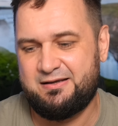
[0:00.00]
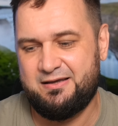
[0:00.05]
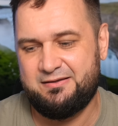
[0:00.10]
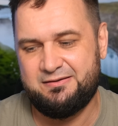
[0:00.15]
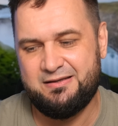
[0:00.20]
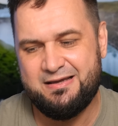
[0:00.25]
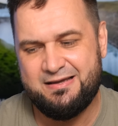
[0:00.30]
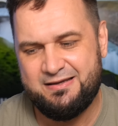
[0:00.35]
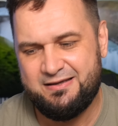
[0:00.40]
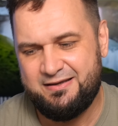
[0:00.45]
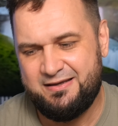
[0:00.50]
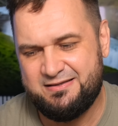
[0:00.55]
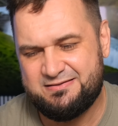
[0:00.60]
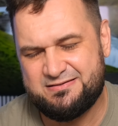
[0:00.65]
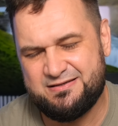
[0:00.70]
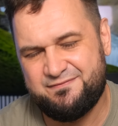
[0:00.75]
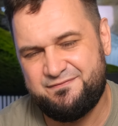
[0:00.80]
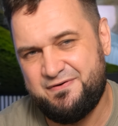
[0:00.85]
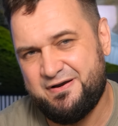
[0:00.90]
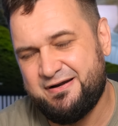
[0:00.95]
And it's
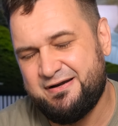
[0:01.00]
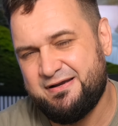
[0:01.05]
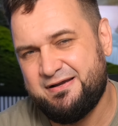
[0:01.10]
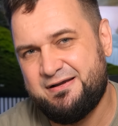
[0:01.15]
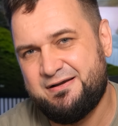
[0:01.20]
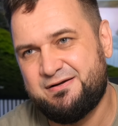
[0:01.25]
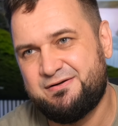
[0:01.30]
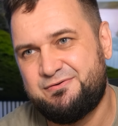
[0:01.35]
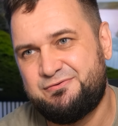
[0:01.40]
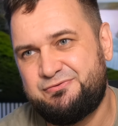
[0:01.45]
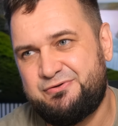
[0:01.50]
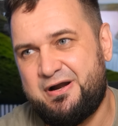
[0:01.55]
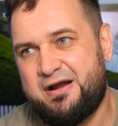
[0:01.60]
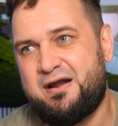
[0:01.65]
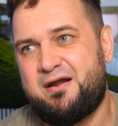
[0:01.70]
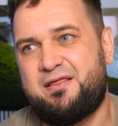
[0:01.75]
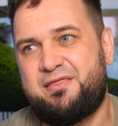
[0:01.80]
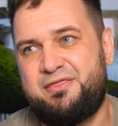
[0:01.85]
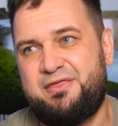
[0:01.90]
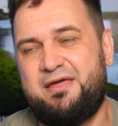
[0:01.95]
a very
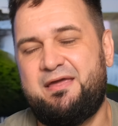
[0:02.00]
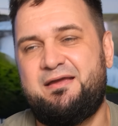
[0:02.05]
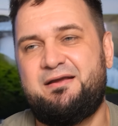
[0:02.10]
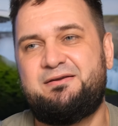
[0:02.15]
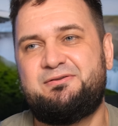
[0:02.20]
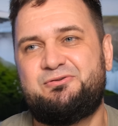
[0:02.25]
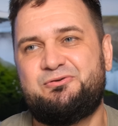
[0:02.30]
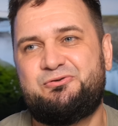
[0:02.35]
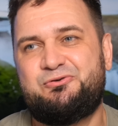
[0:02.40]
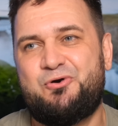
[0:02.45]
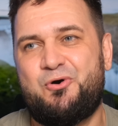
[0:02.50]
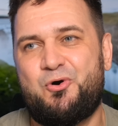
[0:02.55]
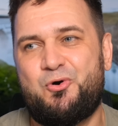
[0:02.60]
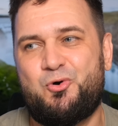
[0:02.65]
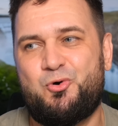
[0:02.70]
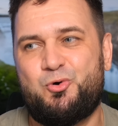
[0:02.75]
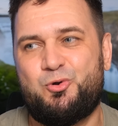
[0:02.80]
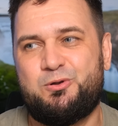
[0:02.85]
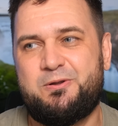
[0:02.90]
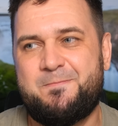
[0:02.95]
rare thing to
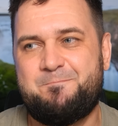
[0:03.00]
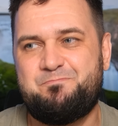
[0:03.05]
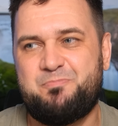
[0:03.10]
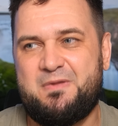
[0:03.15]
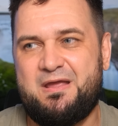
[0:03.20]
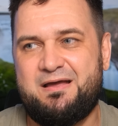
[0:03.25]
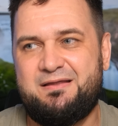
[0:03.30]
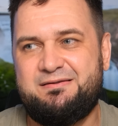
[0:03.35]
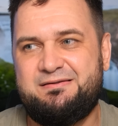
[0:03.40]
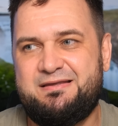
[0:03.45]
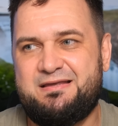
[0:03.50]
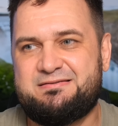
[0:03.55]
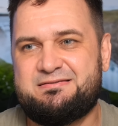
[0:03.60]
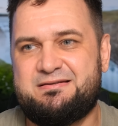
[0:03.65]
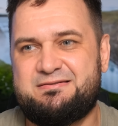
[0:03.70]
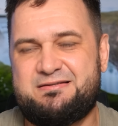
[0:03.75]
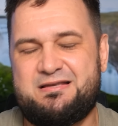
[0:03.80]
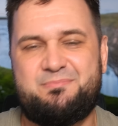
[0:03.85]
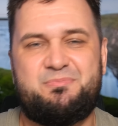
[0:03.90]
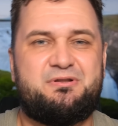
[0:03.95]
call an
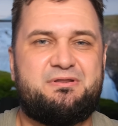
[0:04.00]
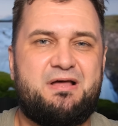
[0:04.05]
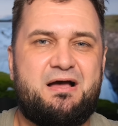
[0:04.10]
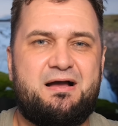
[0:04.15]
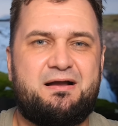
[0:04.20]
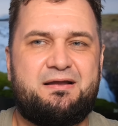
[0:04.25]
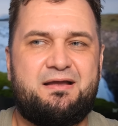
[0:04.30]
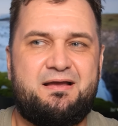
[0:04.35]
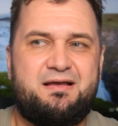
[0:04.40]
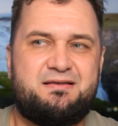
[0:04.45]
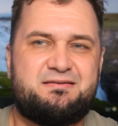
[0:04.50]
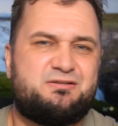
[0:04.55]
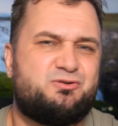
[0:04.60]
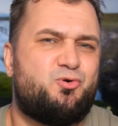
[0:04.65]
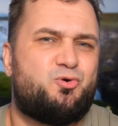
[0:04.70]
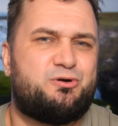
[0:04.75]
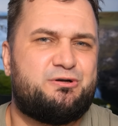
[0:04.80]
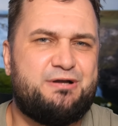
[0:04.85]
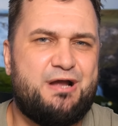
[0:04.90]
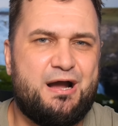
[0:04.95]
ESS Sabre DAC as
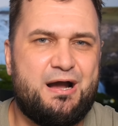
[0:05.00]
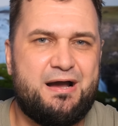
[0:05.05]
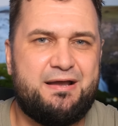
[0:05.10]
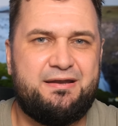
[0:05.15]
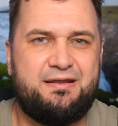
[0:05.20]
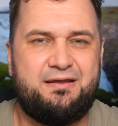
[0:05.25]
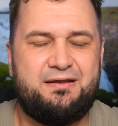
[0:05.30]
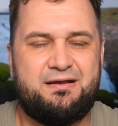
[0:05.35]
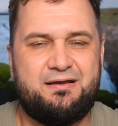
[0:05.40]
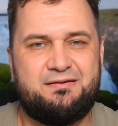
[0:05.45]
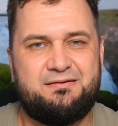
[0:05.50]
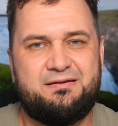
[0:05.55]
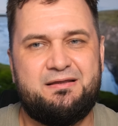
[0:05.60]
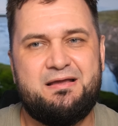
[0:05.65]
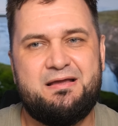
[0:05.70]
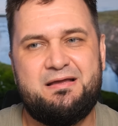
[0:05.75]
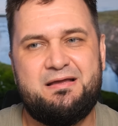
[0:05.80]
organic and